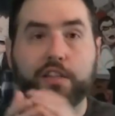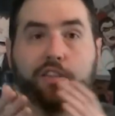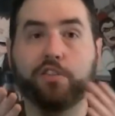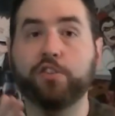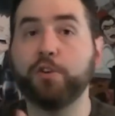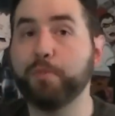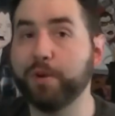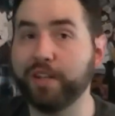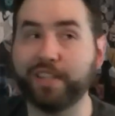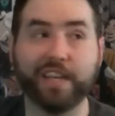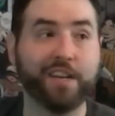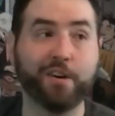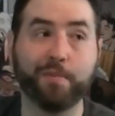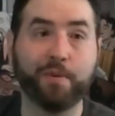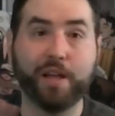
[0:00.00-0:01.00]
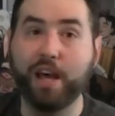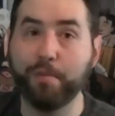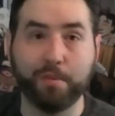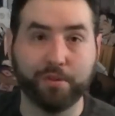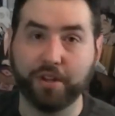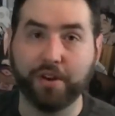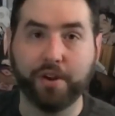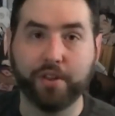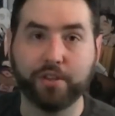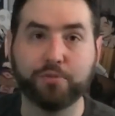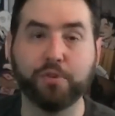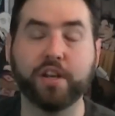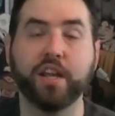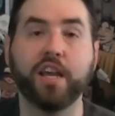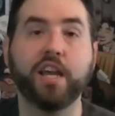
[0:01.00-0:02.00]
Super Nintendo, a lot of people don't know this
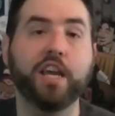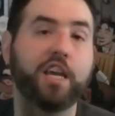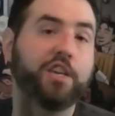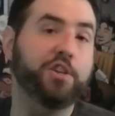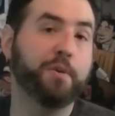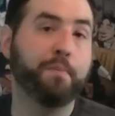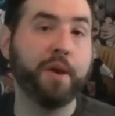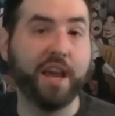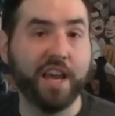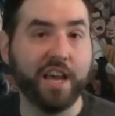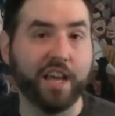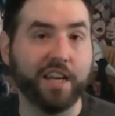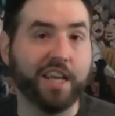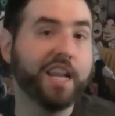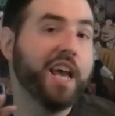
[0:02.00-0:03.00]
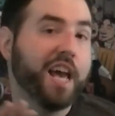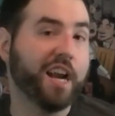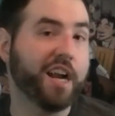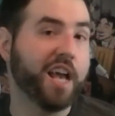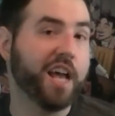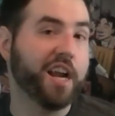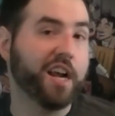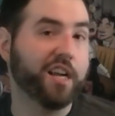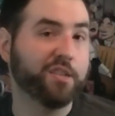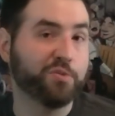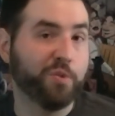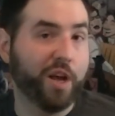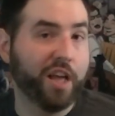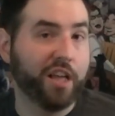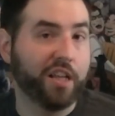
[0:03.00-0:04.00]
one. In Japan, it had an add-on as
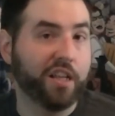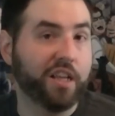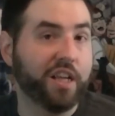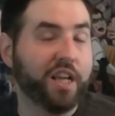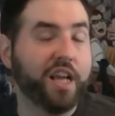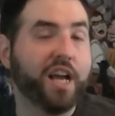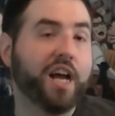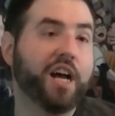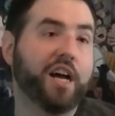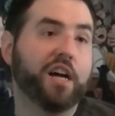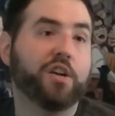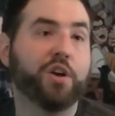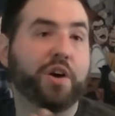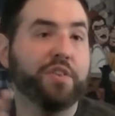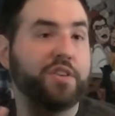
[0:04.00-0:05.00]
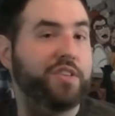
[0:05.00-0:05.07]
well, uh, called the